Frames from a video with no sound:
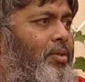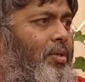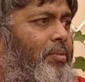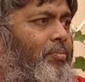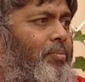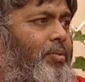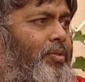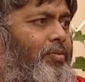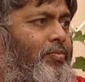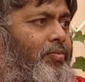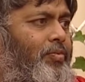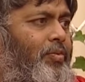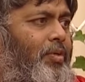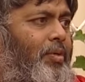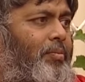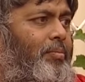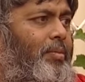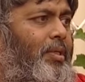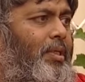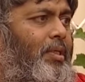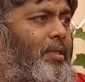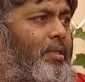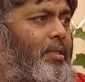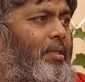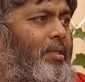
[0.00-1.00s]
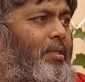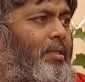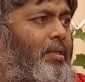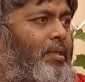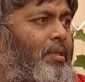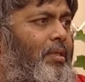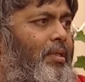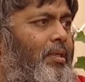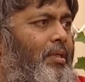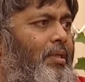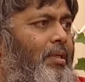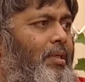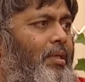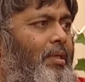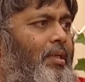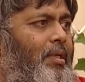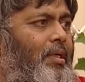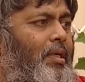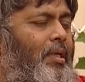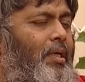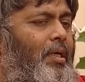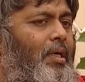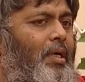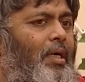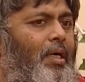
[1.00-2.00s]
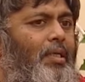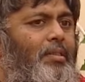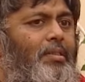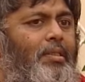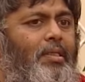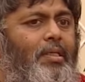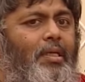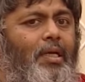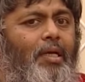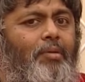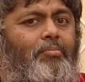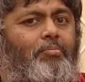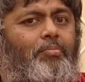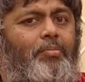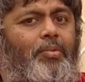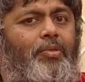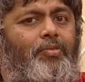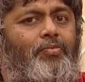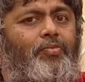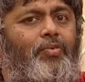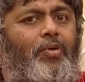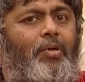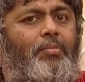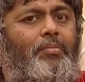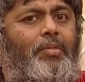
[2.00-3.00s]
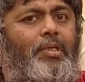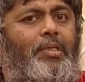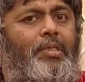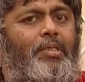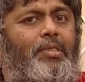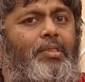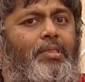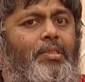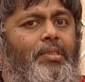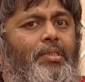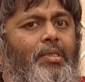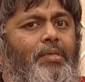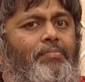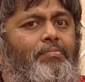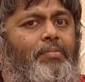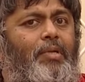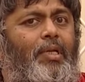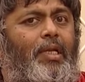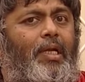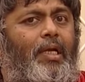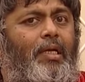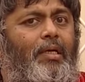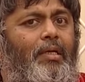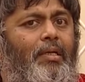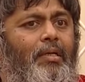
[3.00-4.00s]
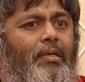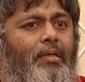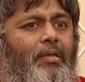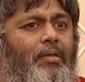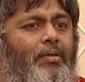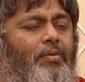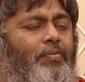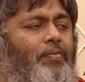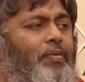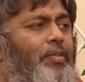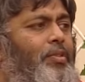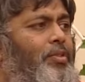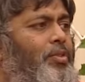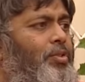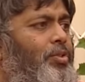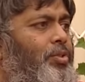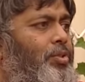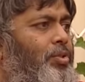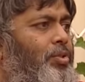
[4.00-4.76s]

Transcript: you are performing. I said, I am performing the same miracle which